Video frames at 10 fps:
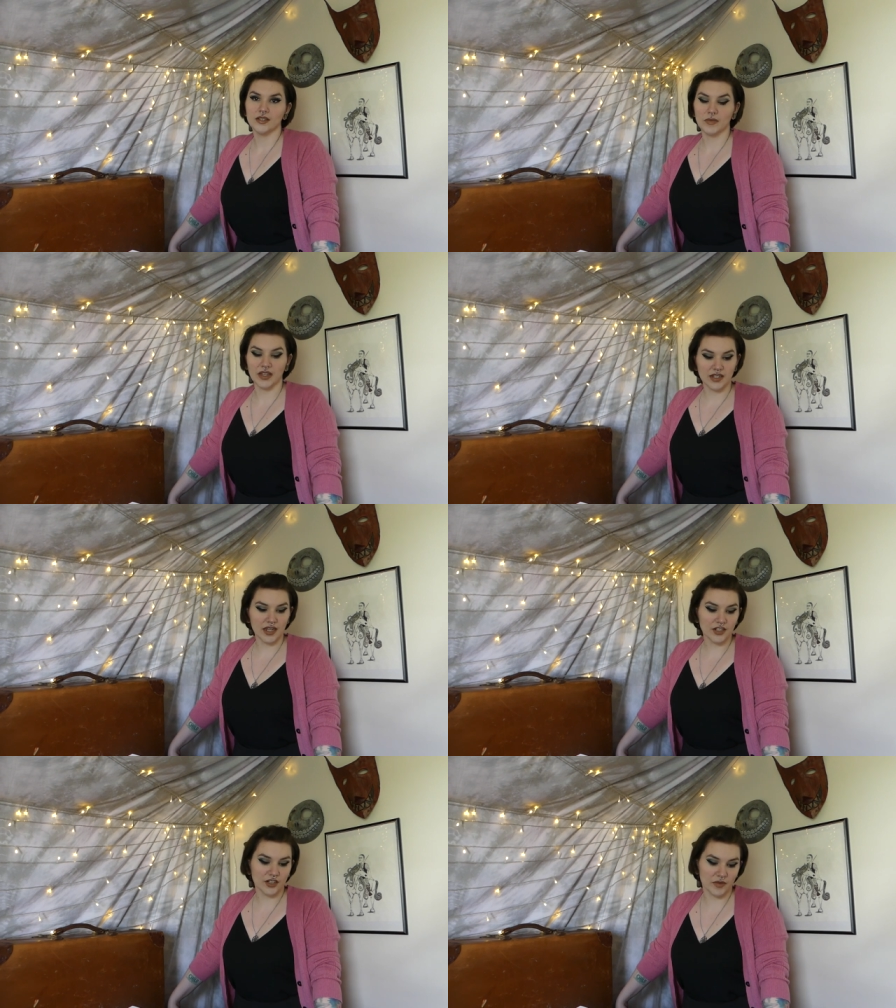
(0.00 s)
My
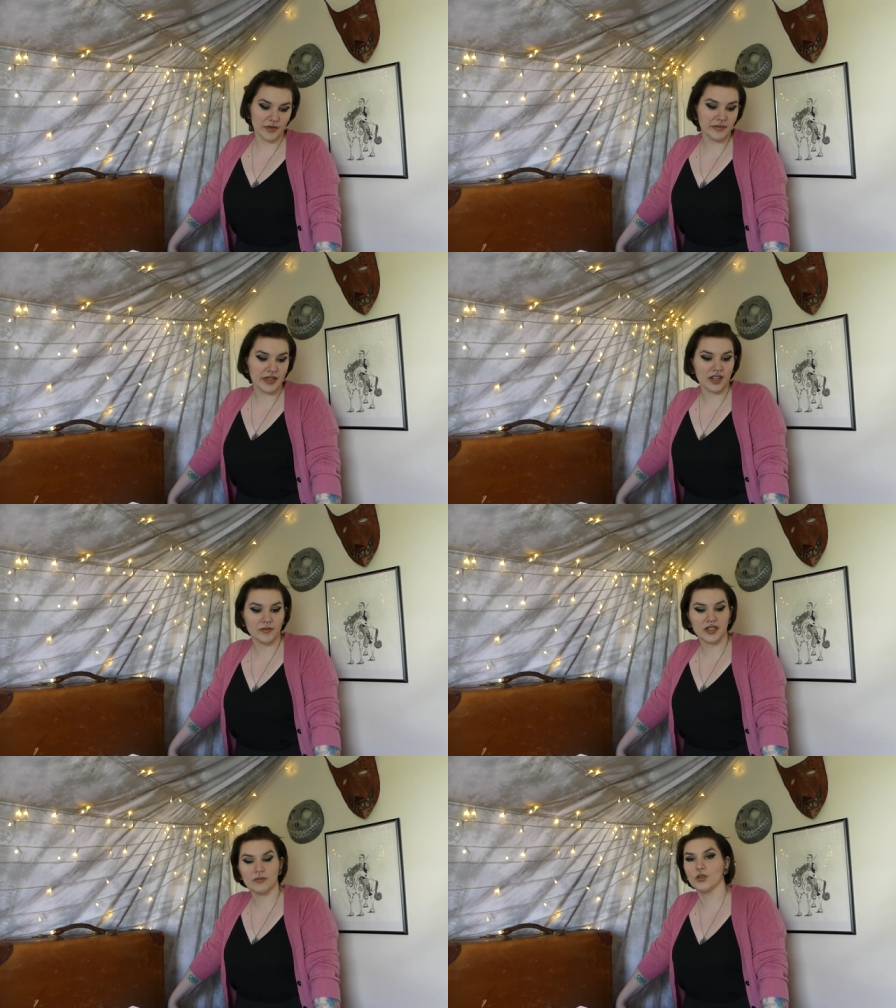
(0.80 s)
intention with my makeup
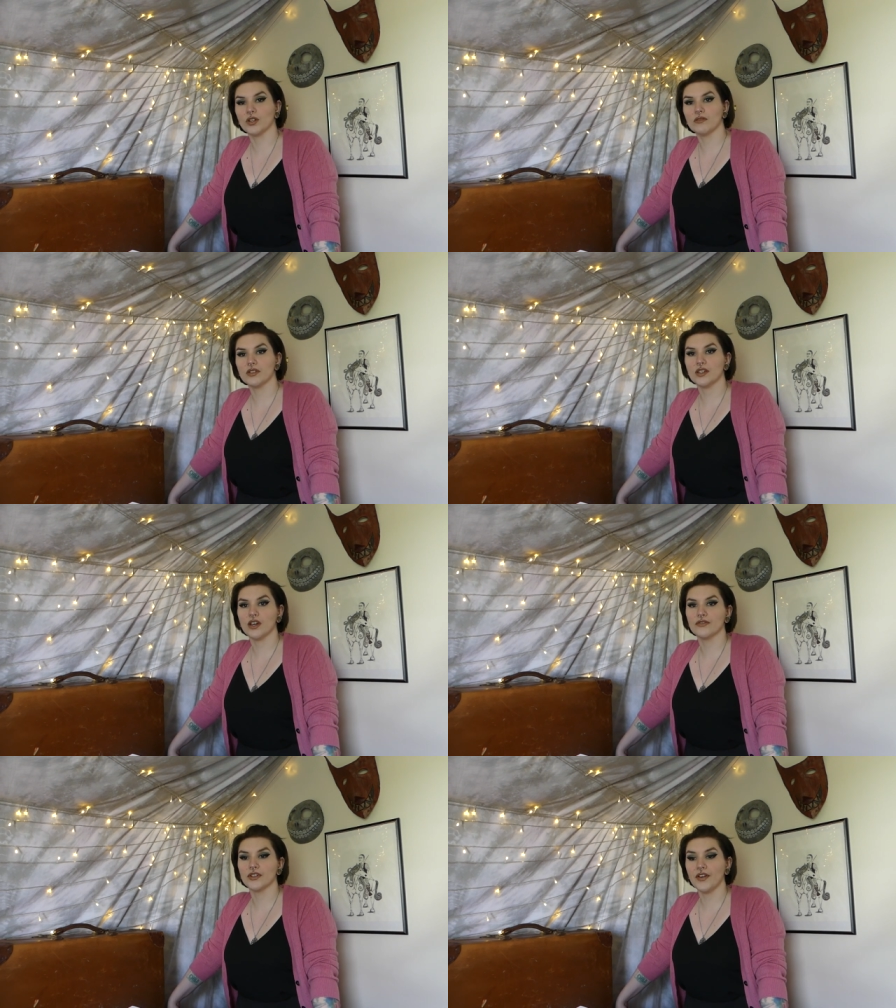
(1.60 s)
this morning was to go
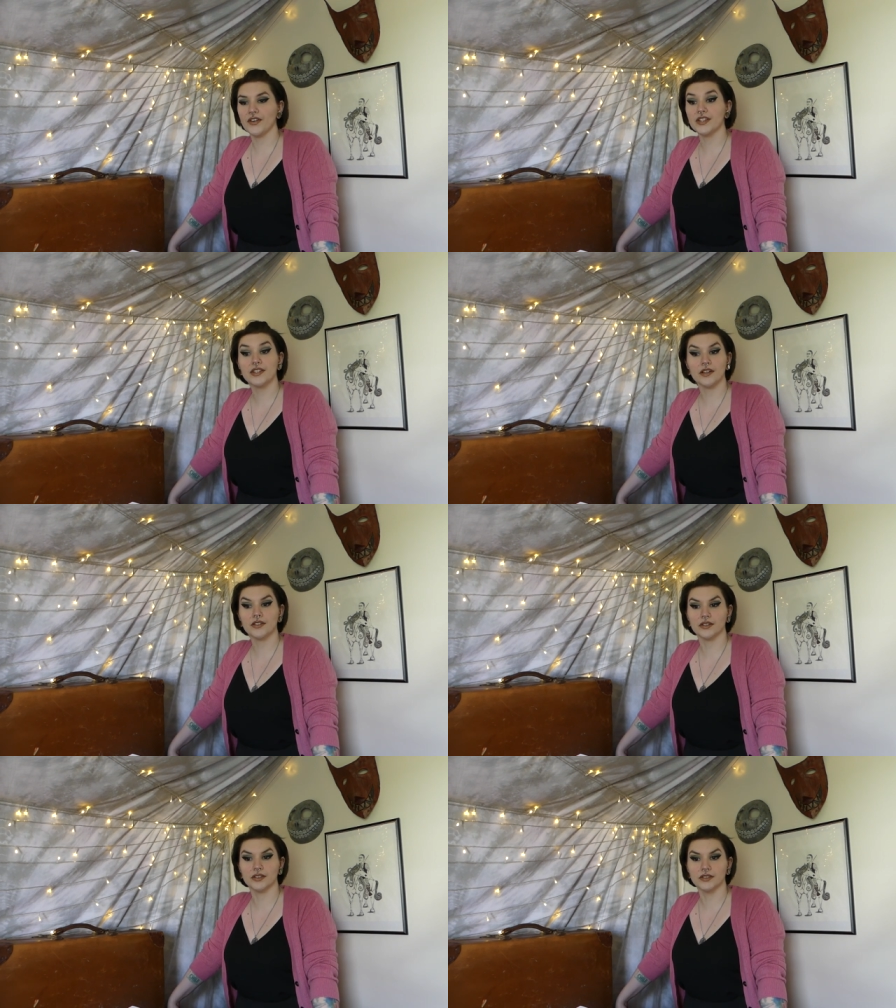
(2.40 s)
for a very
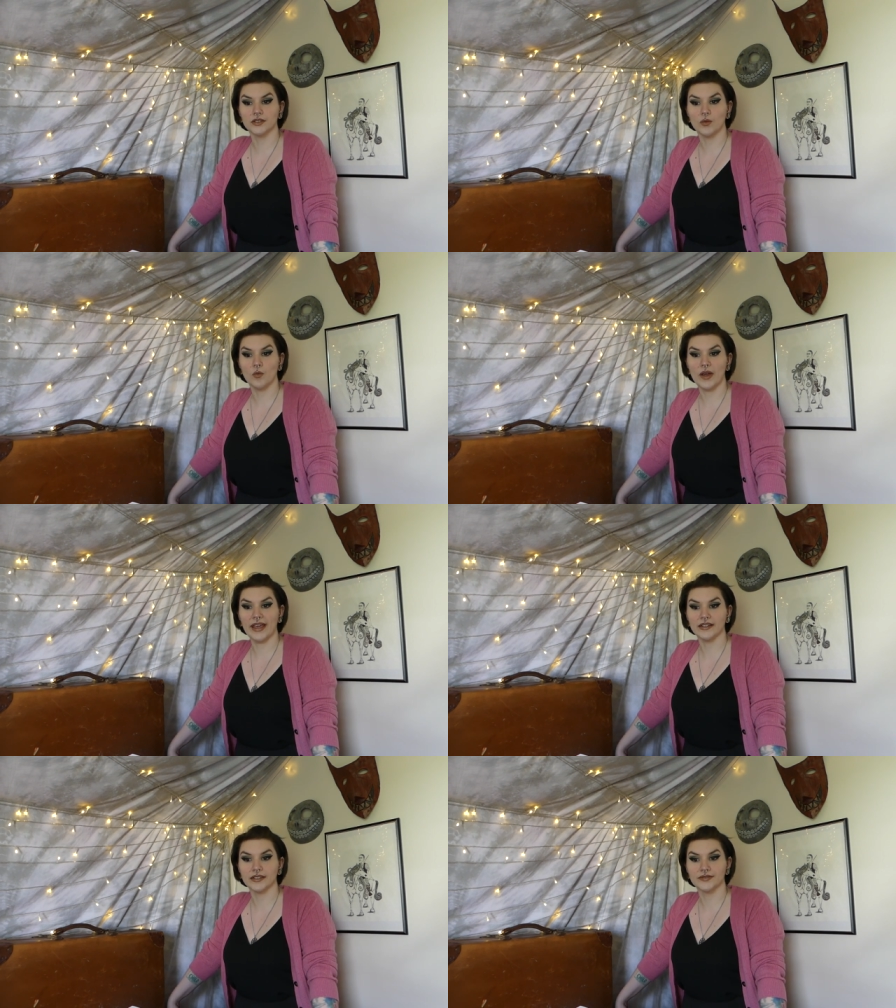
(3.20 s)
subtle wing.